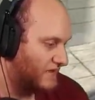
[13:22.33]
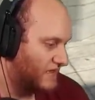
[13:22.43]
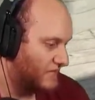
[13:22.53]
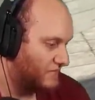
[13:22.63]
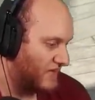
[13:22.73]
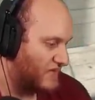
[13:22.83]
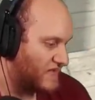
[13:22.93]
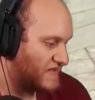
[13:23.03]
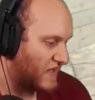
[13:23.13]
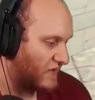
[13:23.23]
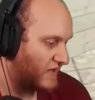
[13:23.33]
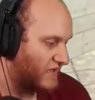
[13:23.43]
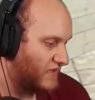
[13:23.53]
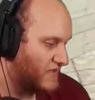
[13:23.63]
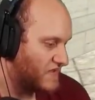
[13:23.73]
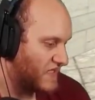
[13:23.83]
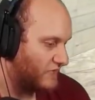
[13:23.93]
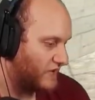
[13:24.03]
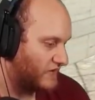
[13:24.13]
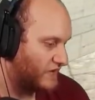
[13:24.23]
play this area, so that way
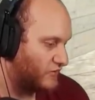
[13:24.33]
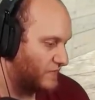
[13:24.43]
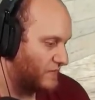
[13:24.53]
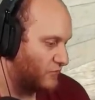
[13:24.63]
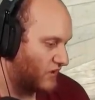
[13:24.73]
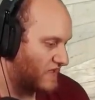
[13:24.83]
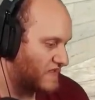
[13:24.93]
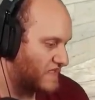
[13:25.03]
you're a little bit more concealed